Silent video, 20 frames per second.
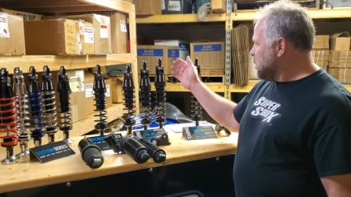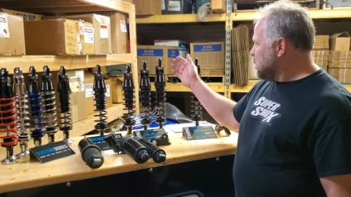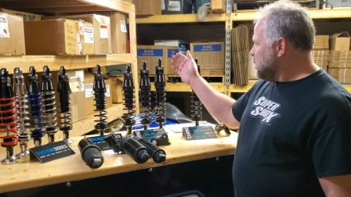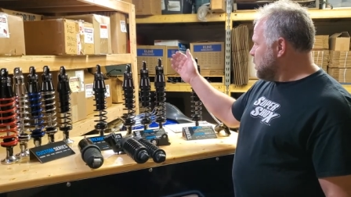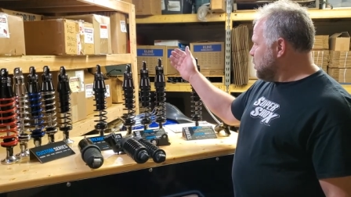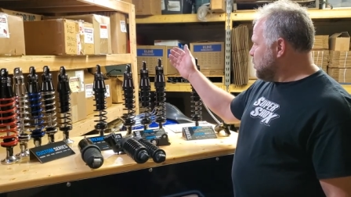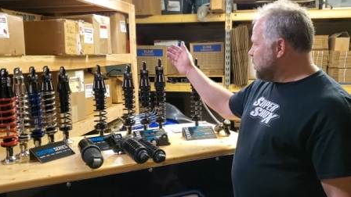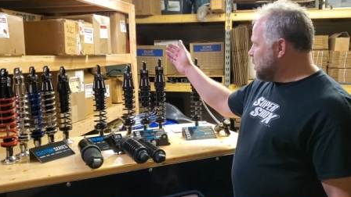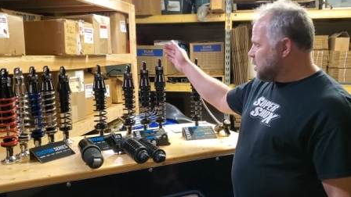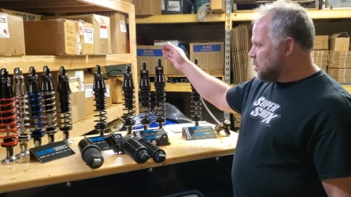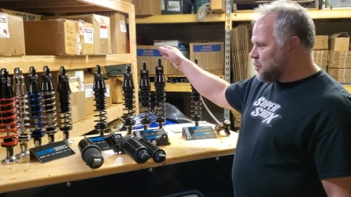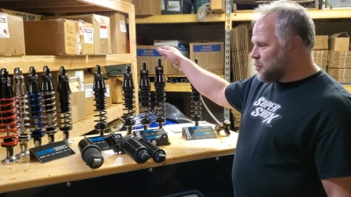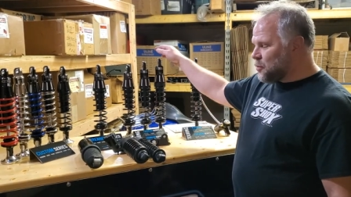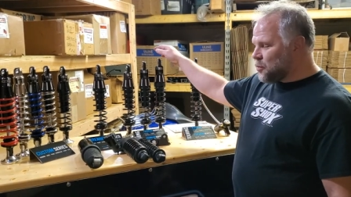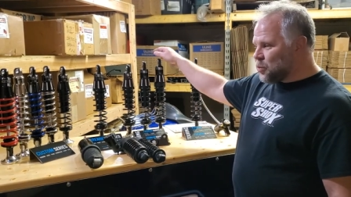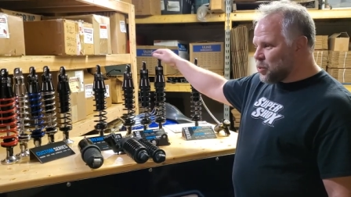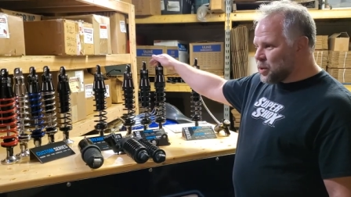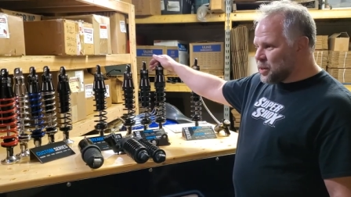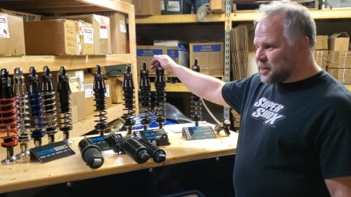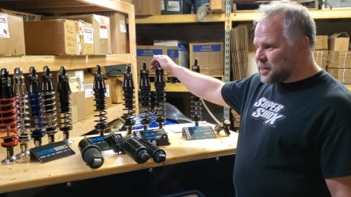you get a
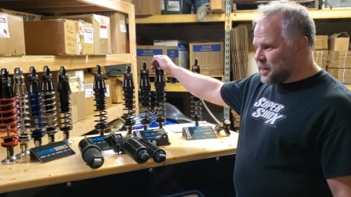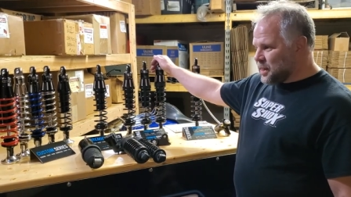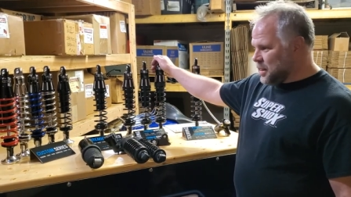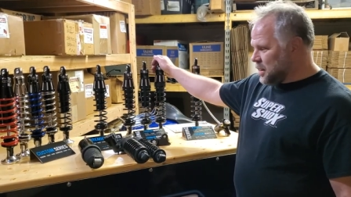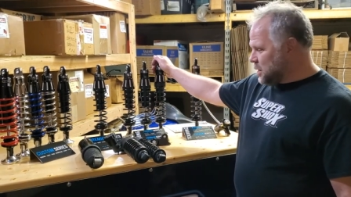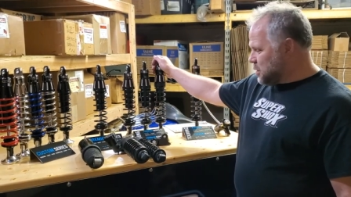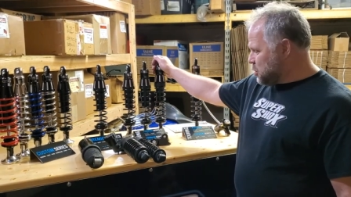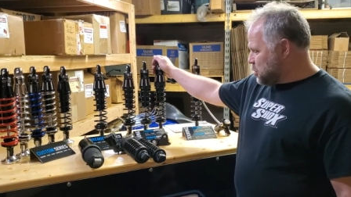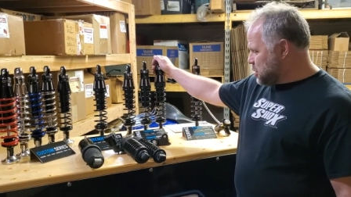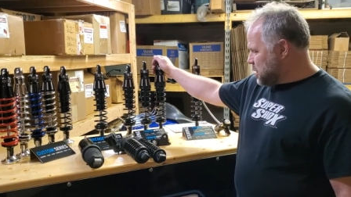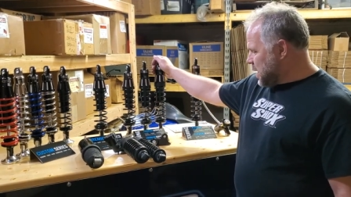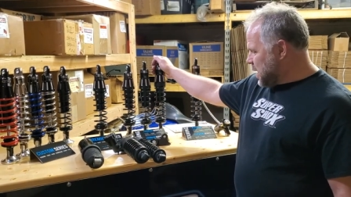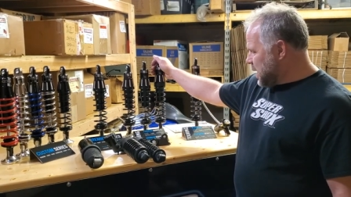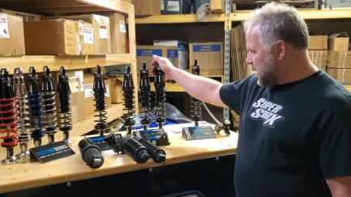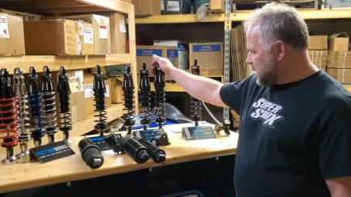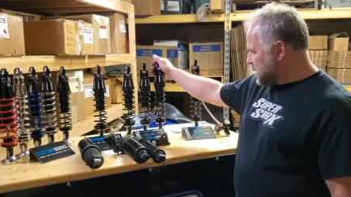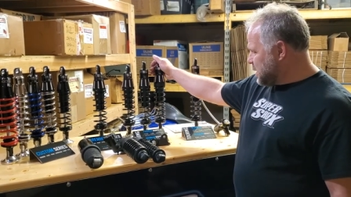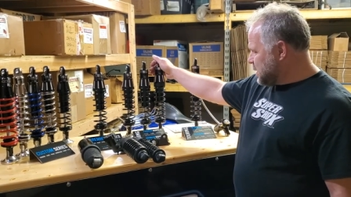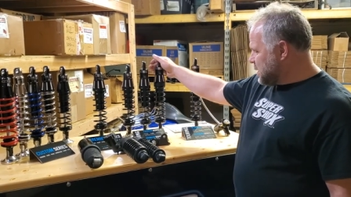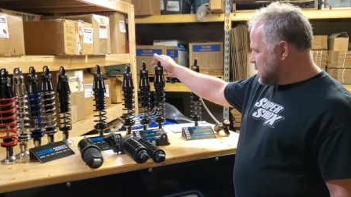14 inch
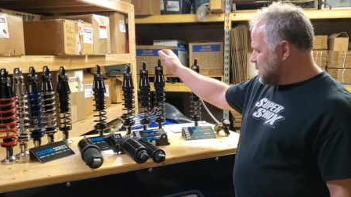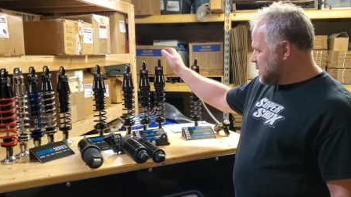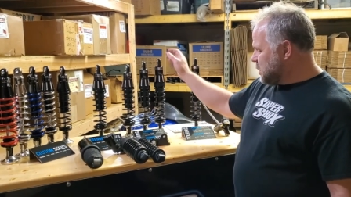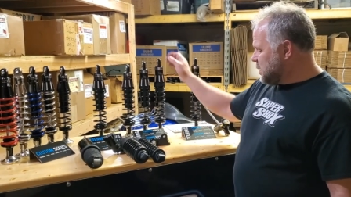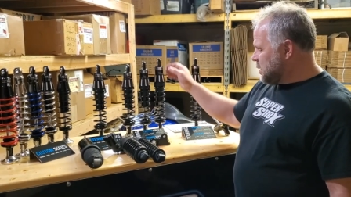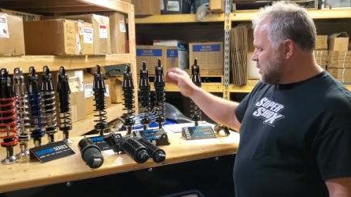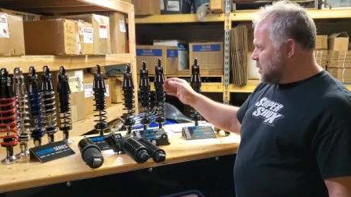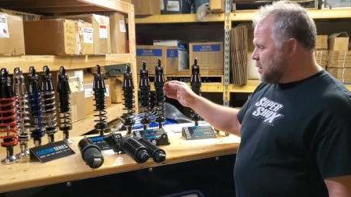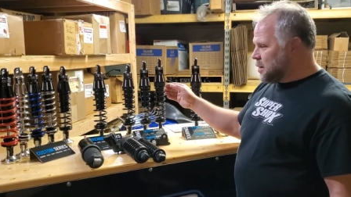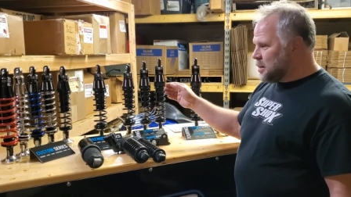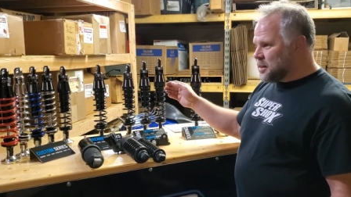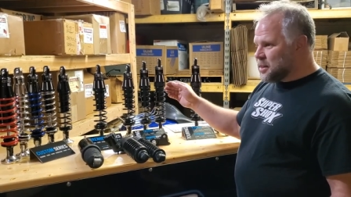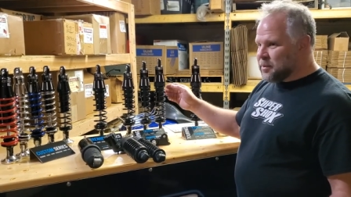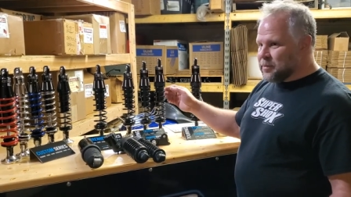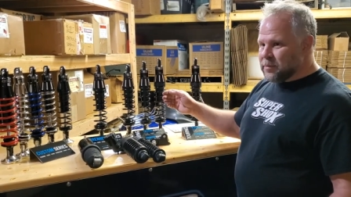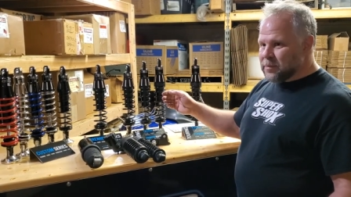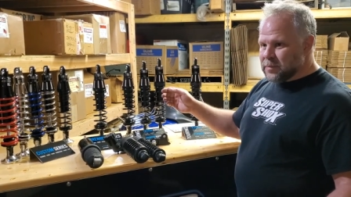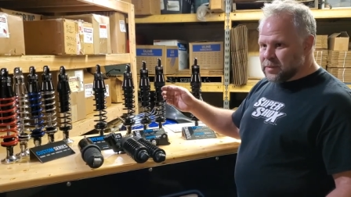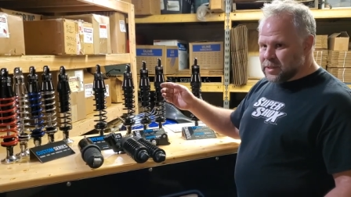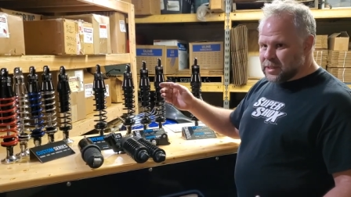shock to
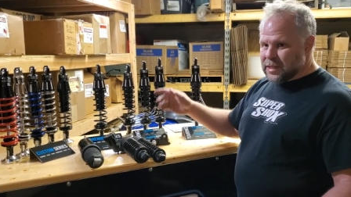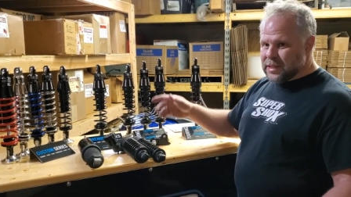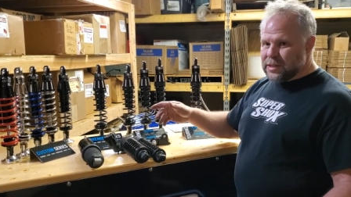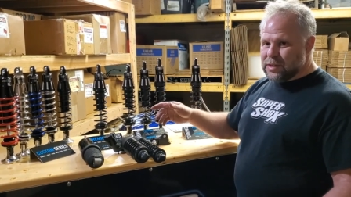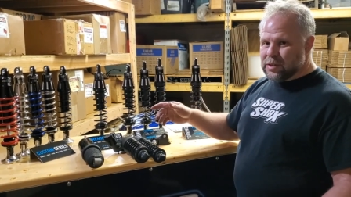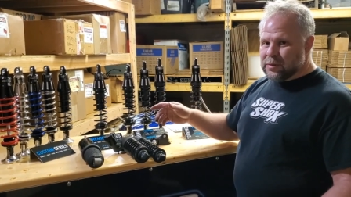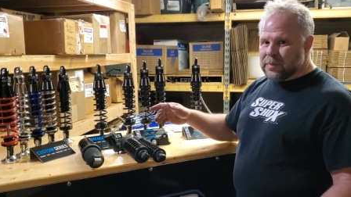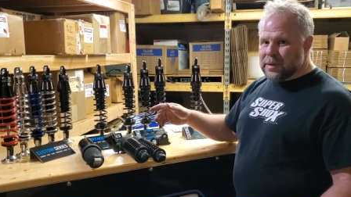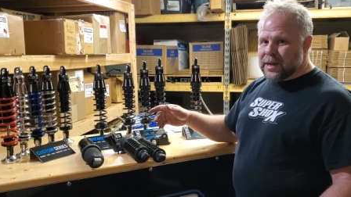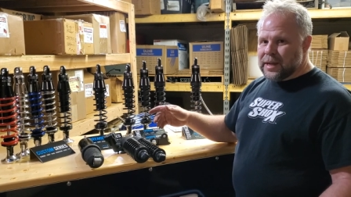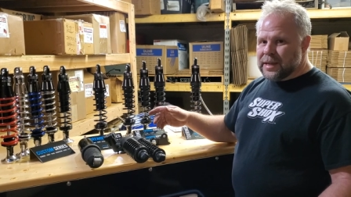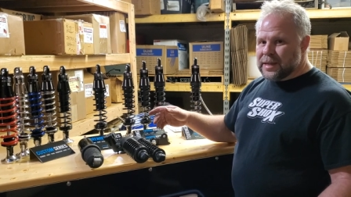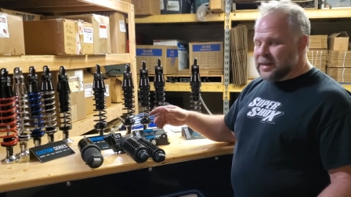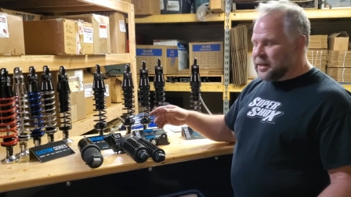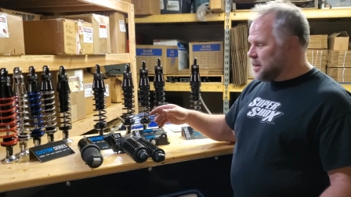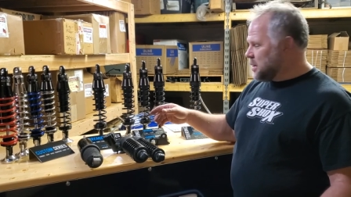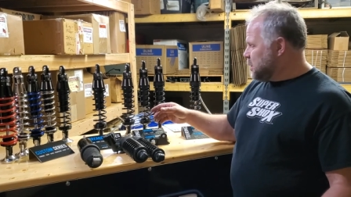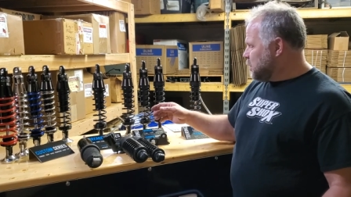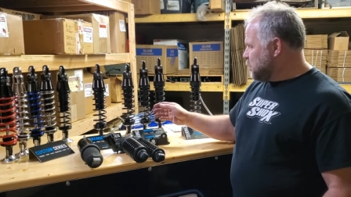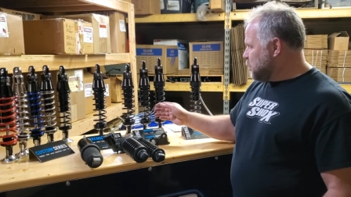sit in your
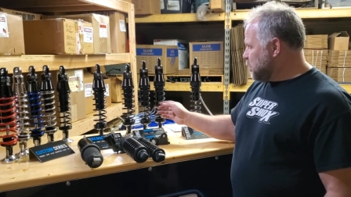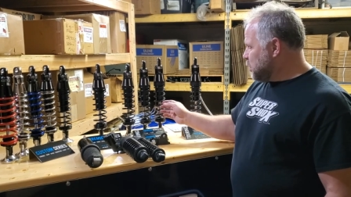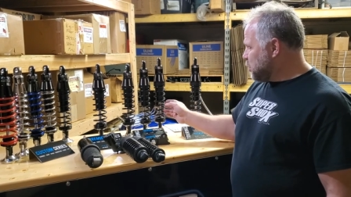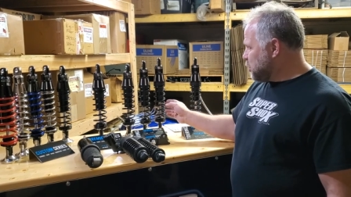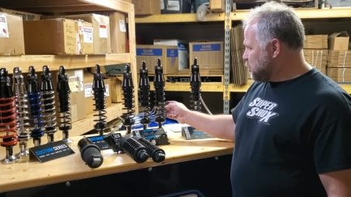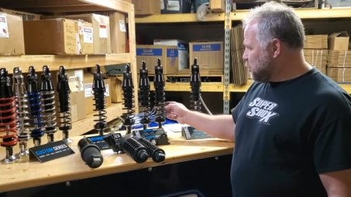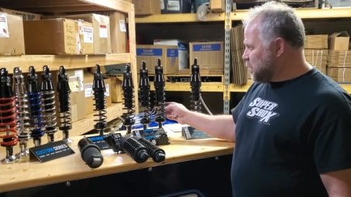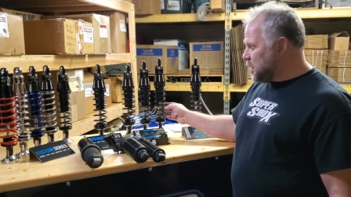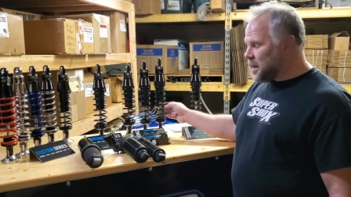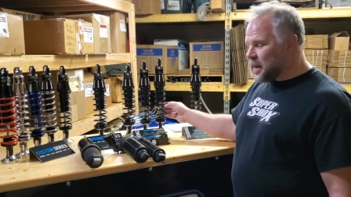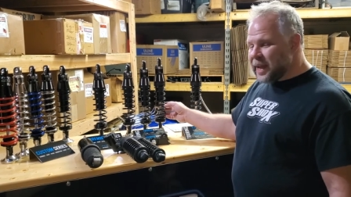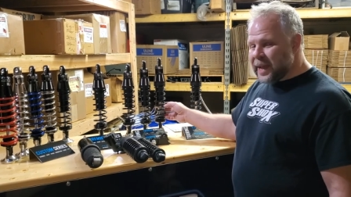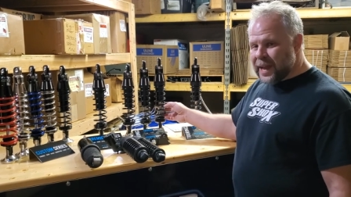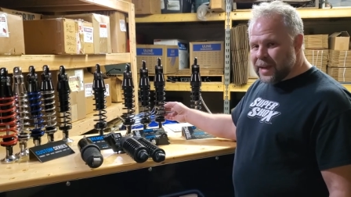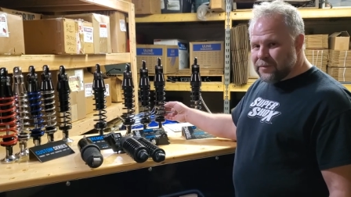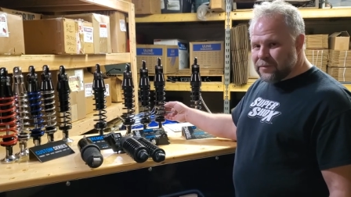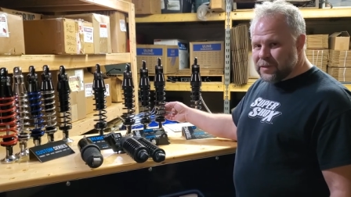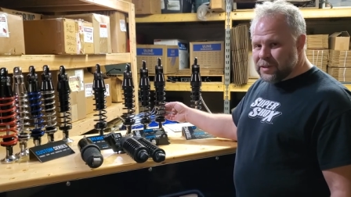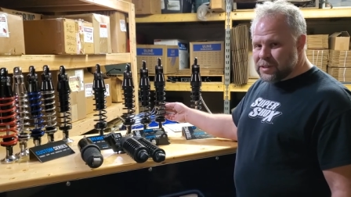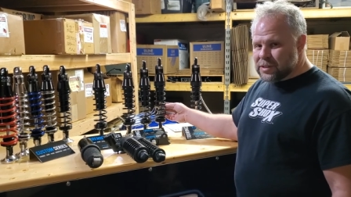bike with three and a
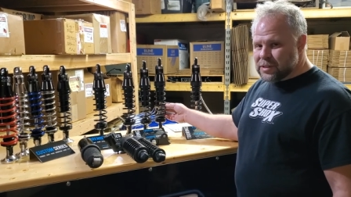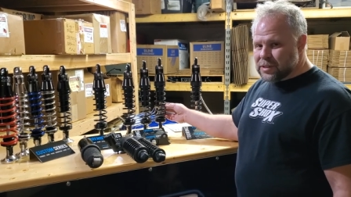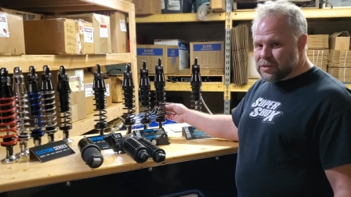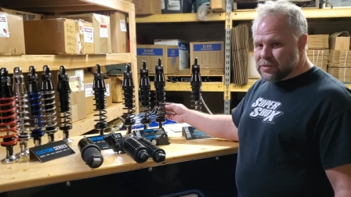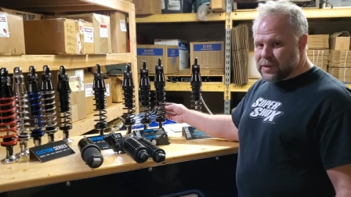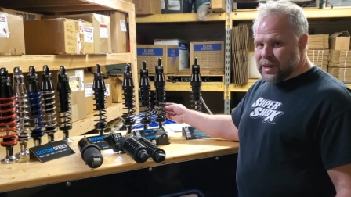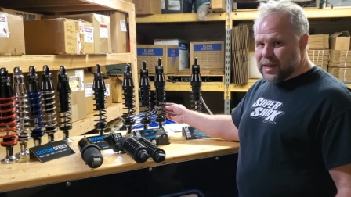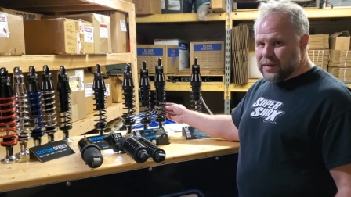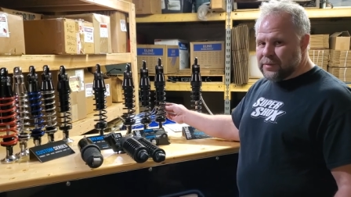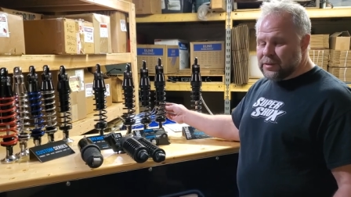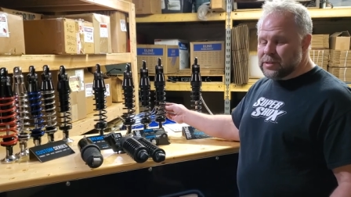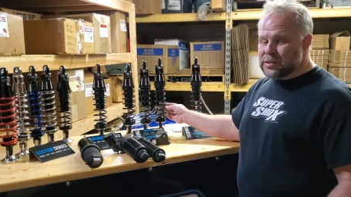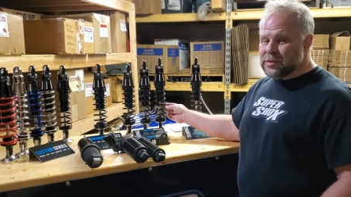half inches of travel.